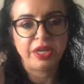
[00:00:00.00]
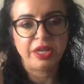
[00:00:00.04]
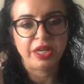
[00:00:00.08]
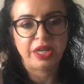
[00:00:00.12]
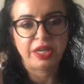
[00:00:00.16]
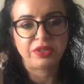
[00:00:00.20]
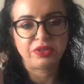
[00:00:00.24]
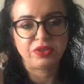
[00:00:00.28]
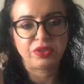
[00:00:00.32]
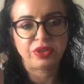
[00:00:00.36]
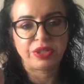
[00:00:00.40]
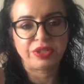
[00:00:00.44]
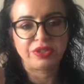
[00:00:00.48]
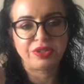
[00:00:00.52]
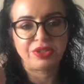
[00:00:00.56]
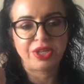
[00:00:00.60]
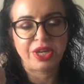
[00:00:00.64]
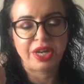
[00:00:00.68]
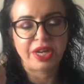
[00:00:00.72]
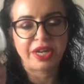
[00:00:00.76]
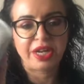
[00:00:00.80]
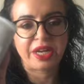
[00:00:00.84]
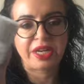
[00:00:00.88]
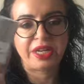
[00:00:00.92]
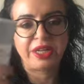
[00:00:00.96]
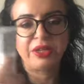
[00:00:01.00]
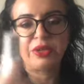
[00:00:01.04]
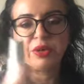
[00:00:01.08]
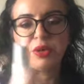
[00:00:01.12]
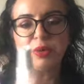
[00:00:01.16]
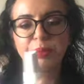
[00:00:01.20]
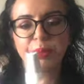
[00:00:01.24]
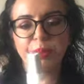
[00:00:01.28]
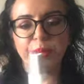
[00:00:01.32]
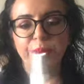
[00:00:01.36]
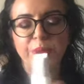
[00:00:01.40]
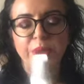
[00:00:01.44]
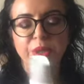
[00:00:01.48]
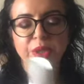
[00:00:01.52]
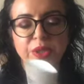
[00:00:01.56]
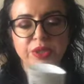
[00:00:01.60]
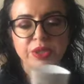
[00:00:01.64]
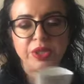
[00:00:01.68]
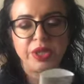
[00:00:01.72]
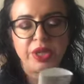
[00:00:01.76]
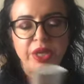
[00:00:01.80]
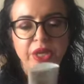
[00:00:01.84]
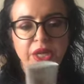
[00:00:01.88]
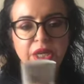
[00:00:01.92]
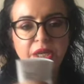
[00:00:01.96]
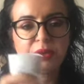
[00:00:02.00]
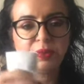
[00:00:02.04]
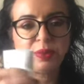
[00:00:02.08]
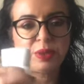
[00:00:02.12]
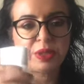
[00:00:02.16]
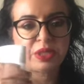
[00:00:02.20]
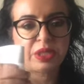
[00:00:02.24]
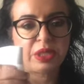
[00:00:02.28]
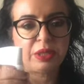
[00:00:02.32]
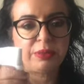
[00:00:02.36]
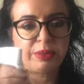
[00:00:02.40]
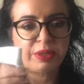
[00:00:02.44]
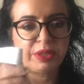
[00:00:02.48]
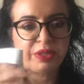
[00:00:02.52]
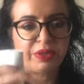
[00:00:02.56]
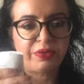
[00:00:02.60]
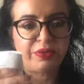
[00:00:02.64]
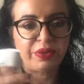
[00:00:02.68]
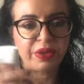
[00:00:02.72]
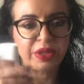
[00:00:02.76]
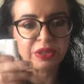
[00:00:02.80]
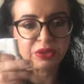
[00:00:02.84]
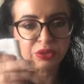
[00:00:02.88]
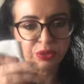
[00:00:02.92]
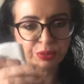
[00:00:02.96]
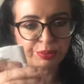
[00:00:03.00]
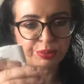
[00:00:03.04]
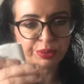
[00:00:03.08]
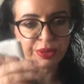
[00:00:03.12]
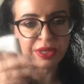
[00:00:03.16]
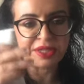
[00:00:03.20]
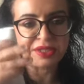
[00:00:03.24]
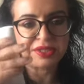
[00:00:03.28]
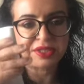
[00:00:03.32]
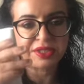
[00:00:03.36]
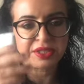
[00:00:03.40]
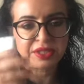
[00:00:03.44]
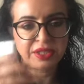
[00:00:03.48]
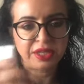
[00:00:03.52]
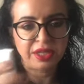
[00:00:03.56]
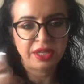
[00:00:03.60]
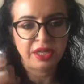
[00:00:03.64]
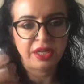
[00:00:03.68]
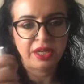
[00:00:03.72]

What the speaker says: As you can see, I cut it open because it was a little bit difficult to press